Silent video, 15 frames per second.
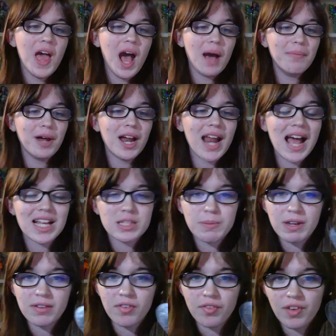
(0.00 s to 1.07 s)
I'm not as
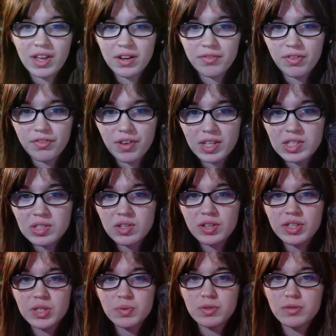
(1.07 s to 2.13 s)
big of a fan of the faces on
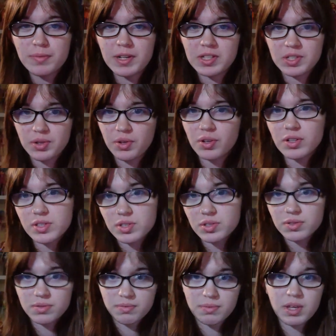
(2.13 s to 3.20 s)
these ones, but it still
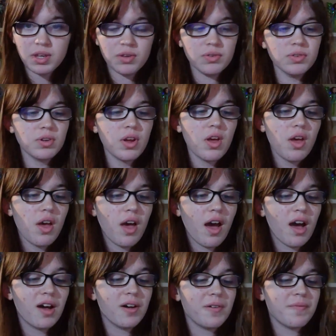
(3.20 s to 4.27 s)
looks cute.
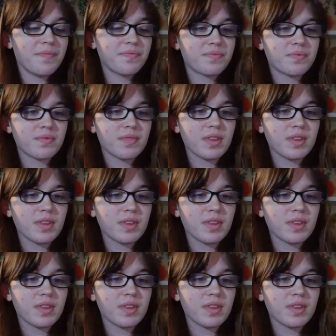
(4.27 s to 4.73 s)
Um,